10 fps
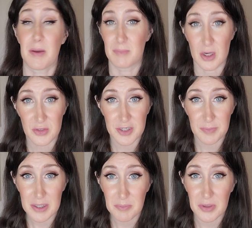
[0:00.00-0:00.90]
Most
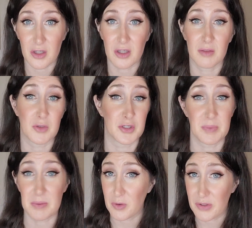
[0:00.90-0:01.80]
people
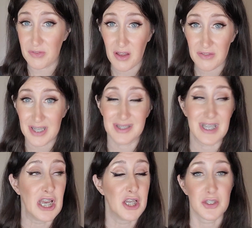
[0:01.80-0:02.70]
with vulvas
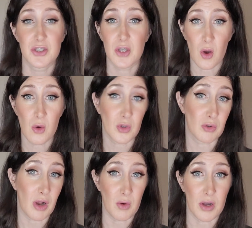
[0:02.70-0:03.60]
don't
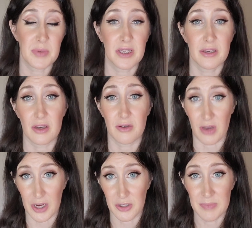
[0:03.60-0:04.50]
grow up in an
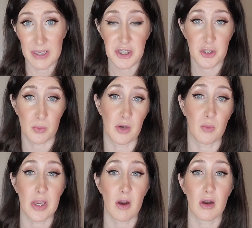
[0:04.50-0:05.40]
environment where
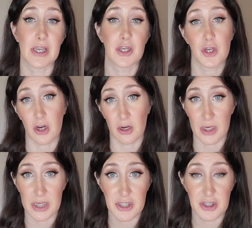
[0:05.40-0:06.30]
we are
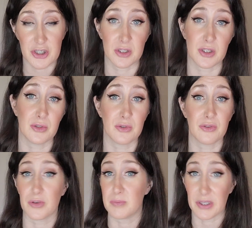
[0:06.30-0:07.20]
encouraged to
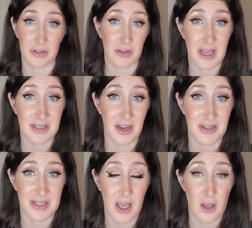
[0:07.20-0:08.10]
familiarize
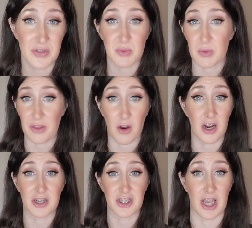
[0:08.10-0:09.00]
ourselves with
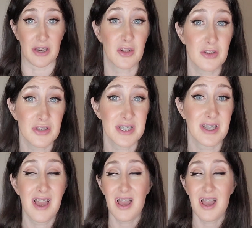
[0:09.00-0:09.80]
our genitals.